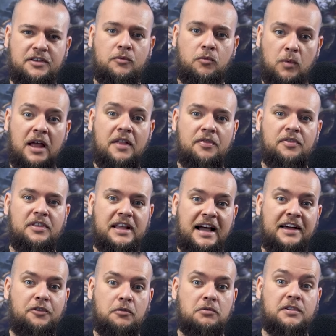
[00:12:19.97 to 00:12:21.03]
and when the
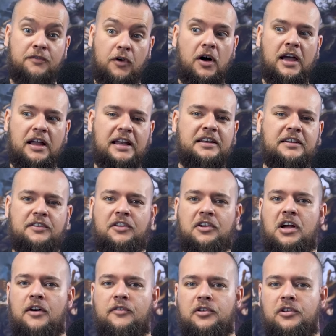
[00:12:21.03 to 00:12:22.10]
adults violated the
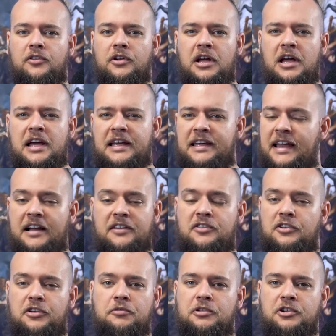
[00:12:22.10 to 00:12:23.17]
covenant, he
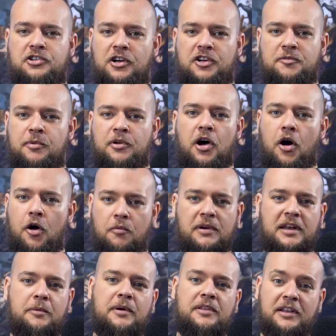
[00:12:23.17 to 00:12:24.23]
executed judgment
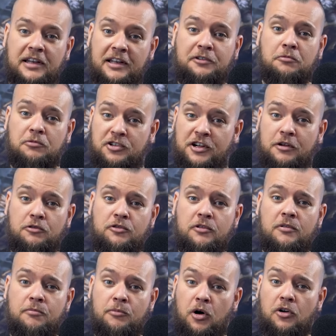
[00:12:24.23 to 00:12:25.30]
only when the little
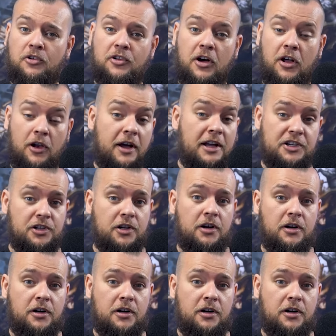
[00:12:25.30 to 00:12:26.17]
children mocked Elijah.